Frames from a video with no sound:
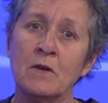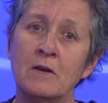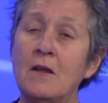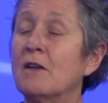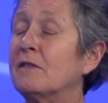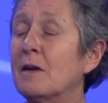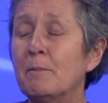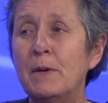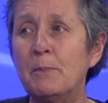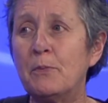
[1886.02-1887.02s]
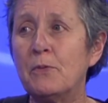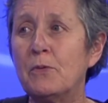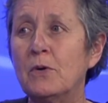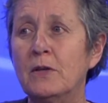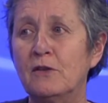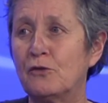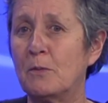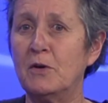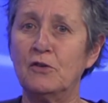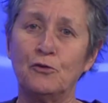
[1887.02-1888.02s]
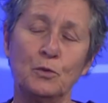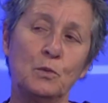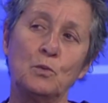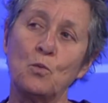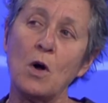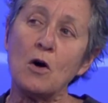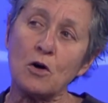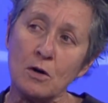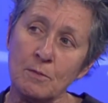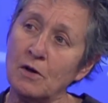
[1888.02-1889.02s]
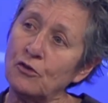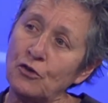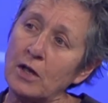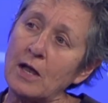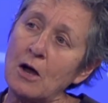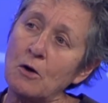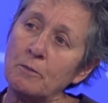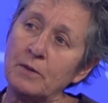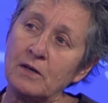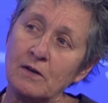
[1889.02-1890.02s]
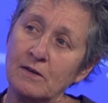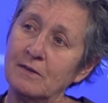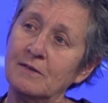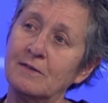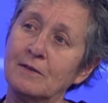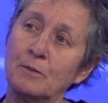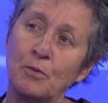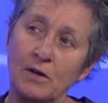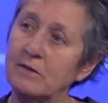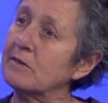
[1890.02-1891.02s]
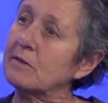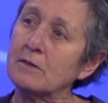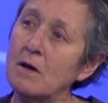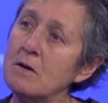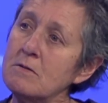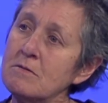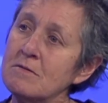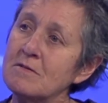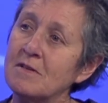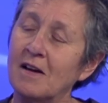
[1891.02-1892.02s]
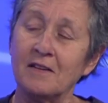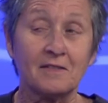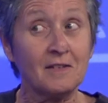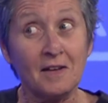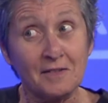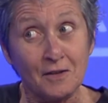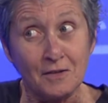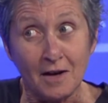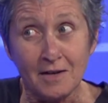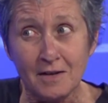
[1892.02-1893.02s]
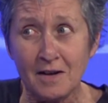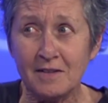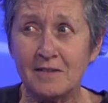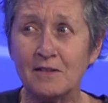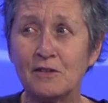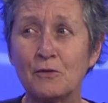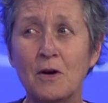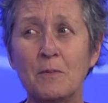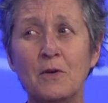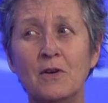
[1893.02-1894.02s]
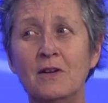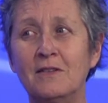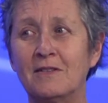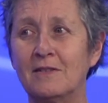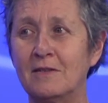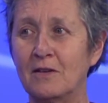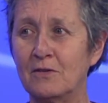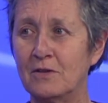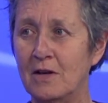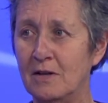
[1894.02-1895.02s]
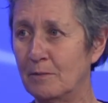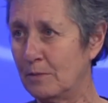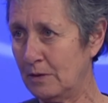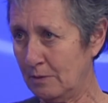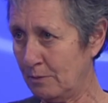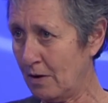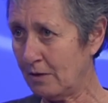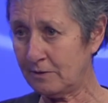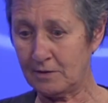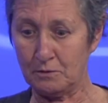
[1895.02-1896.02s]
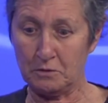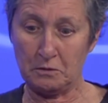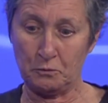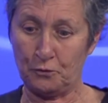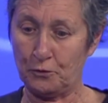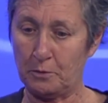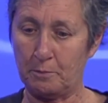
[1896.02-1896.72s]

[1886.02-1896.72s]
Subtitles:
Now, some people in the strawberry industry would welcome a shakeout because their prices are low. I saw 99-cent strawberries the other day in Boston that were for a